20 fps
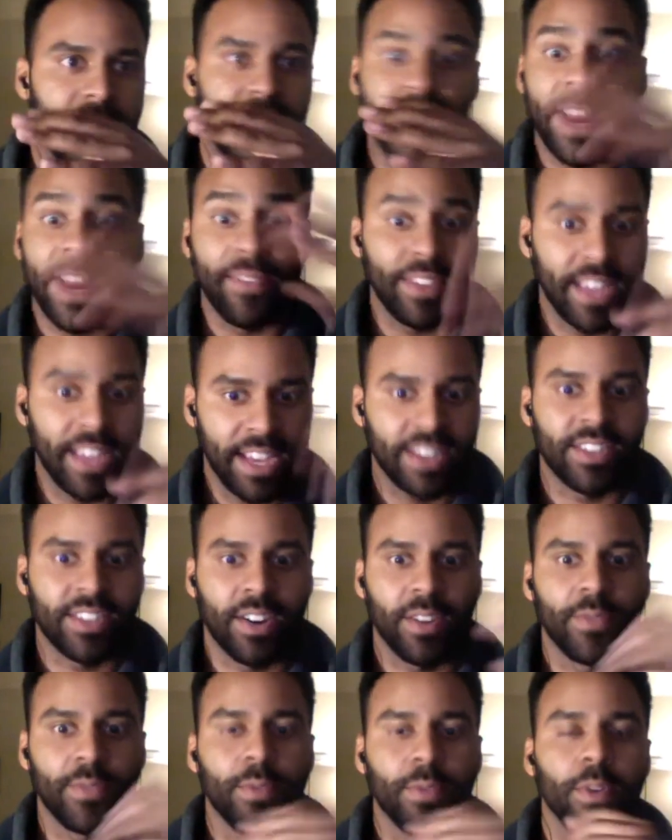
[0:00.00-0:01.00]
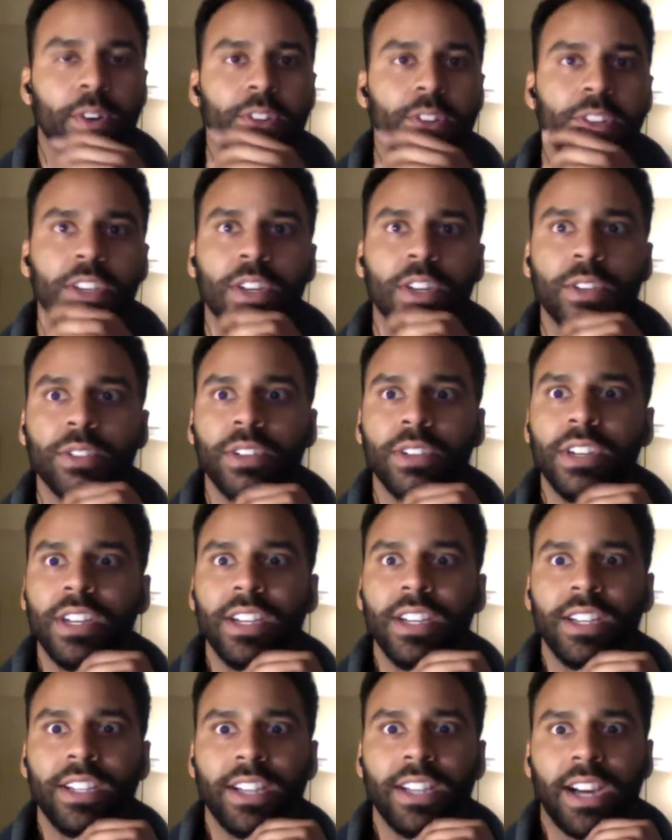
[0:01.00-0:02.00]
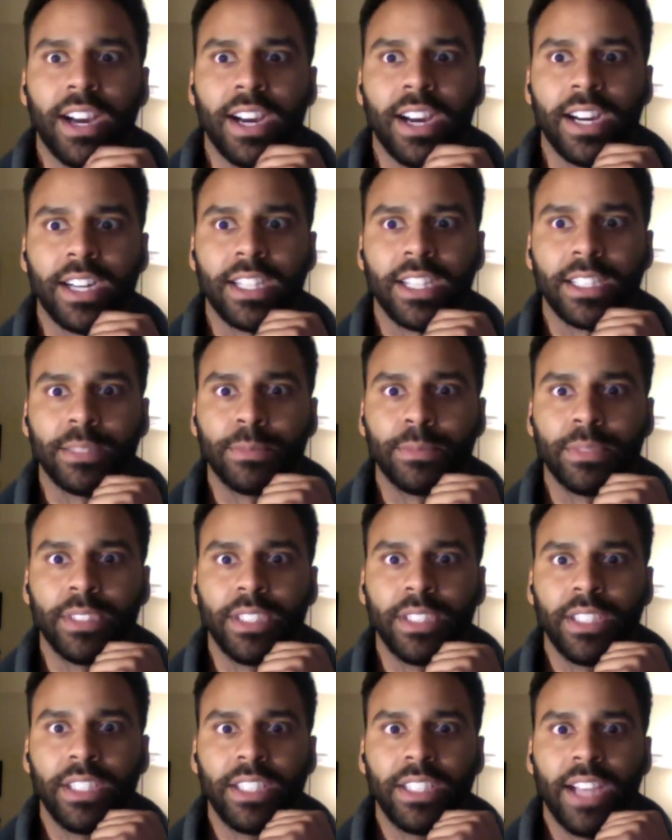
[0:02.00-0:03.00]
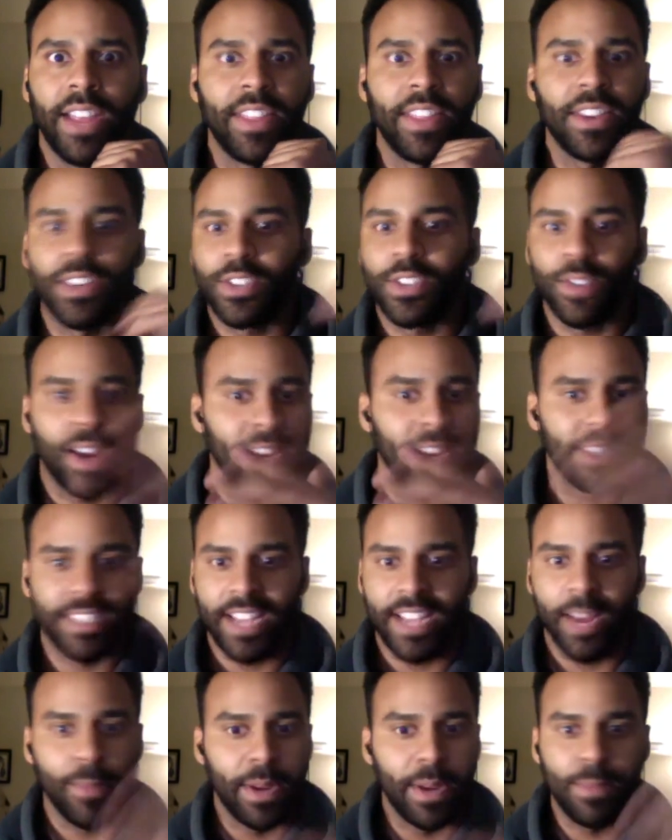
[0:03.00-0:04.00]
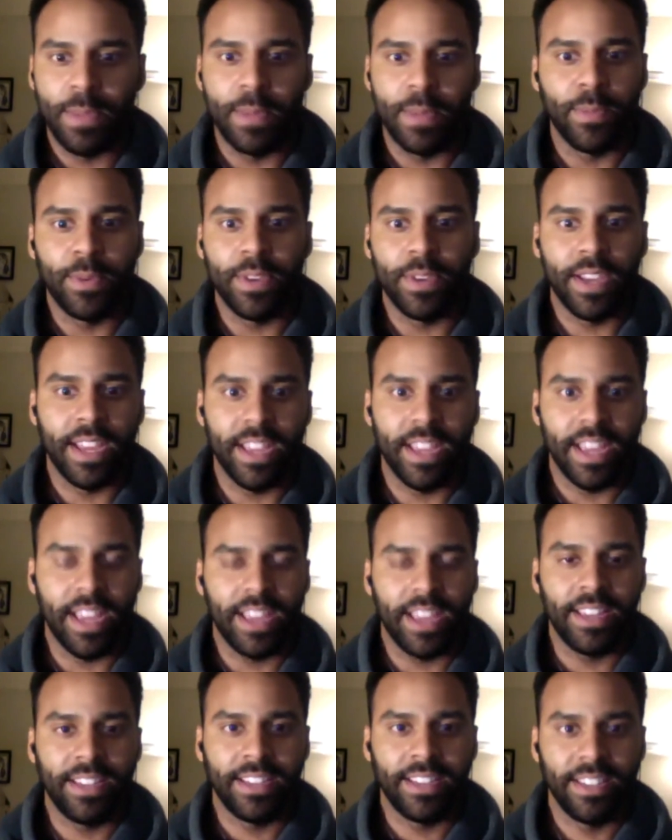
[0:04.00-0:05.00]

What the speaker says: you have the Kickstarter for it too. I think just trying to see how many people you can get.